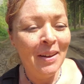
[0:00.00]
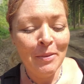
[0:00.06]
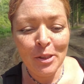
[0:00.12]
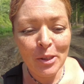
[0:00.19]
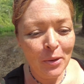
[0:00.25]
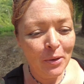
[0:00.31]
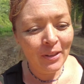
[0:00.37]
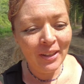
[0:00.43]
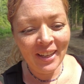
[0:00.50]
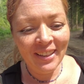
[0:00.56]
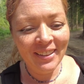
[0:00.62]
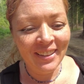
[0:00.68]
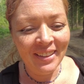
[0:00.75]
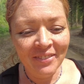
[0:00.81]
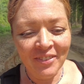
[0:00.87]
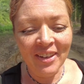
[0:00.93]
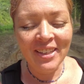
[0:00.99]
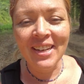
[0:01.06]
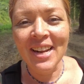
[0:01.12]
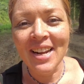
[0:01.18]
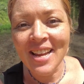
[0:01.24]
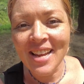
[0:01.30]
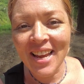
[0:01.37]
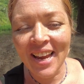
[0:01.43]
I'm so glad that if I did
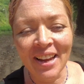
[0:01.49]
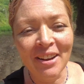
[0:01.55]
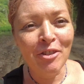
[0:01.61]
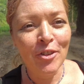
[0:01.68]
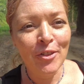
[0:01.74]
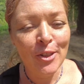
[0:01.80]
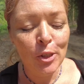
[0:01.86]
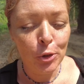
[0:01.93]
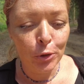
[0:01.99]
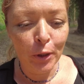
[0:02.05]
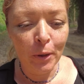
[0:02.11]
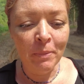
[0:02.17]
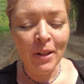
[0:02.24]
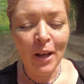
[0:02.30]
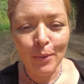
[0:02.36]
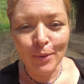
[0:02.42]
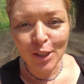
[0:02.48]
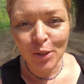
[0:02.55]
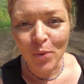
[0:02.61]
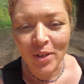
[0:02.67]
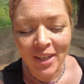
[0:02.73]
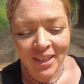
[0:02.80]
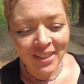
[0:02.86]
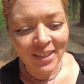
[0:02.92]
any cave on this trip, that was the
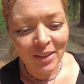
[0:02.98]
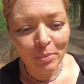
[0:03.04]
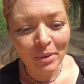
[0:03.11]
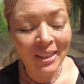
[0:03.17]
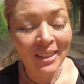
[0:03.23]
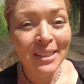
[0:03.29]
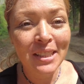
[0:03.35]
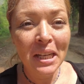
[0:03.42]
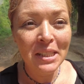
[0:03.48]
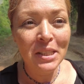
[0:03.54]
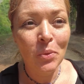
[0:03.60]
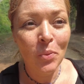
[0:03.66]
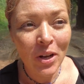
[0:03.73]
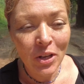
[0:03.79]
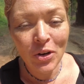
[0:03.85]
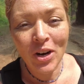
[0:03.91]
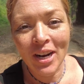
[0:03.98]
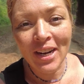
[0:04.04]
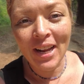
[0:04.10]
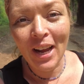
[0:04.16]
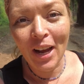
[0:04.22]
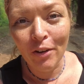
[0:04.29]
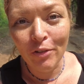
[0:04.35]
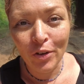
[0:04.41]
one I did, because that's the one you kind
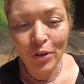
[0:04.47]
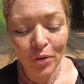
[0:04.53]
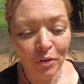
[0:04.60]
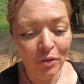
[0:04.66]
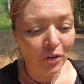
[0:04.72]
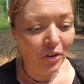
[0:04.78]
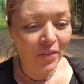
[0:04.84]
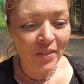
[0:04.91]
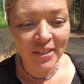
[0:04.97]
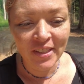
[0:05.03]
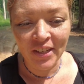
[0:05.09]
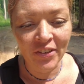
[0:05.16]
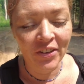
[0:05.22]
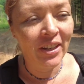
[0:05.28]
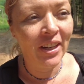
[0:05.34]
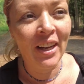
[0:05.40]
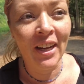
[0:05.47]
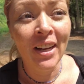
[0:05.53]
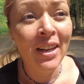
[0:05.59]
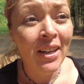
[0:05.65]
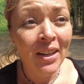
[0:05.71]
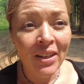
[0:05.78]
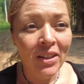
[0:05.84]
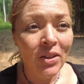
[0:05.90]
of have to do if you're in this area.
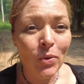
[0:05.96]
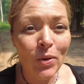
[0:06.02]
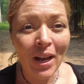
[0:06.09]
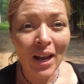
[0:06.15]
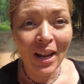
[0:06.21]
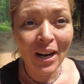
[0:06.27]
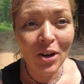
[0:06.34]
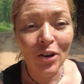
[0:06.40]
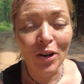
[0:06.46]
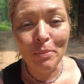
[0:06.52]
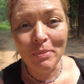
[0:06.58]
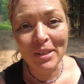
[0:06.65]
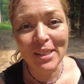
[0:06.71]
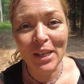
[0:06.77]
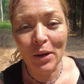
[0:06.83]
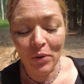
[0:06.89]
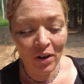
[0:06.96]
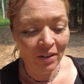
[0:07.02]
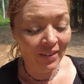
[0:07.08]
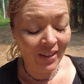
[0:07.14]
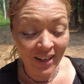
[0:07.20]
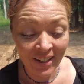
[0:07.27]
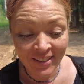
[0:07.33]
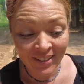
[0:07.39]
You cannot miss out on that.